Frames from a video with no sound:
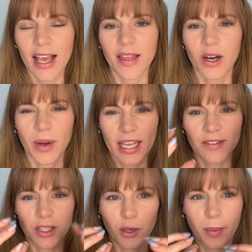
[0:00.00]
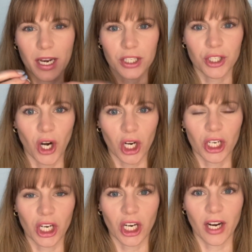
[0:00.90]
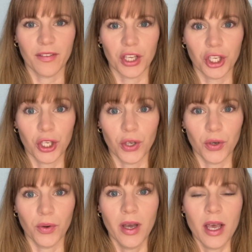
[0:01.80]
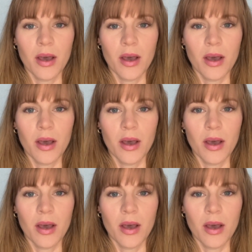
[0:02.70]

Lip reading: That way it gives a little bit darker of a hue,